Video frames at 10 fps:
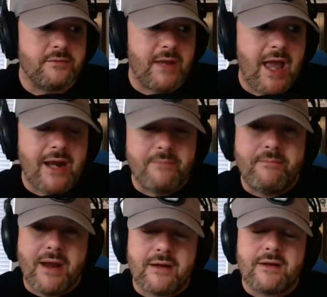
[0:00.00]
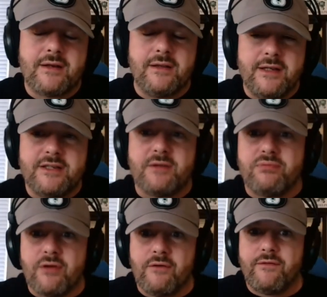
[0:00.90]
had a better collegiate
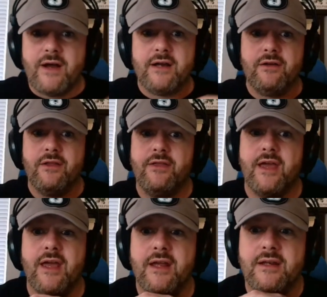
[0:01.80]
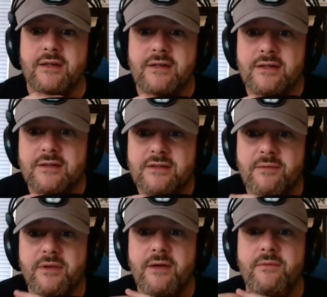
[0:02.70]
profile than
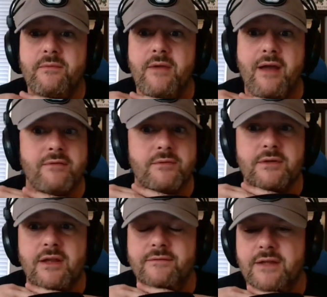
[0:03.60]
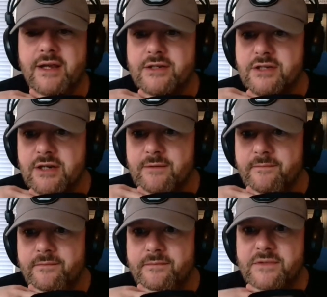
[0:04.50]
someone that everyone loved last year,
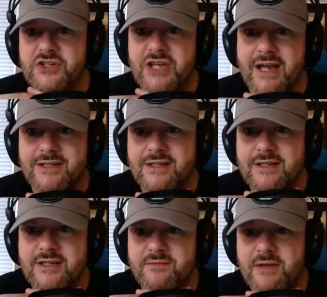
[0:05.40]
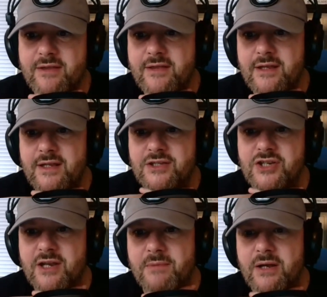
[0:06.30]
Jackson Smith and
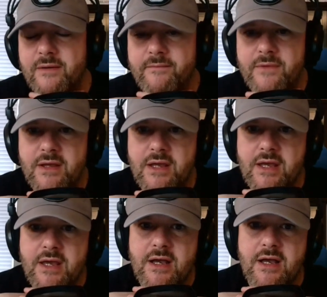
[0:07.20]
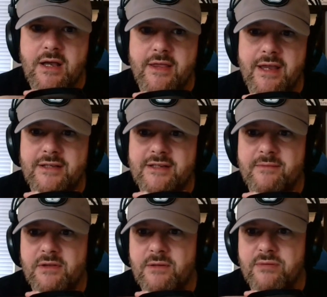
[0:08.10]
Jigba. They had
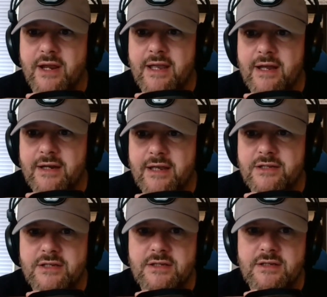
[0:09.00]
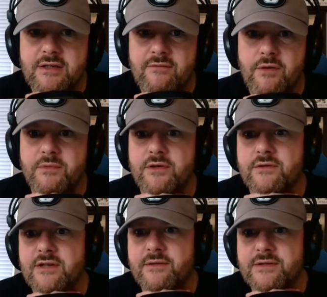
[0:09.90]
similar breakout ages. Rome
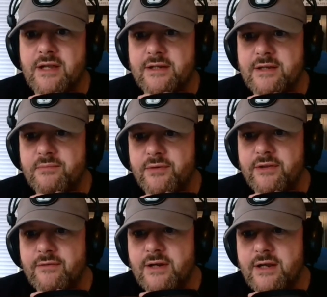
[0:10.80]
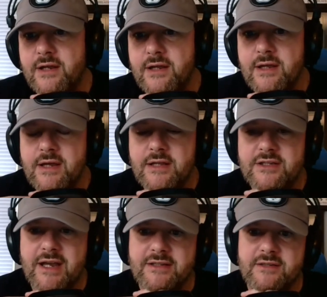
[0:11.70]
Odunze was 19.3.
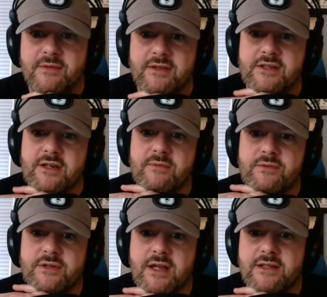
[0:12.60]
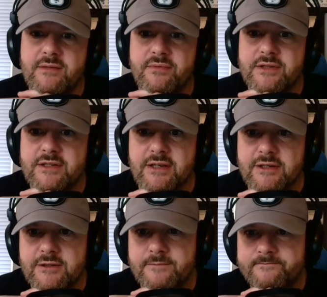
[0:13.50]
Jackson Smith and Jigba was 19.6.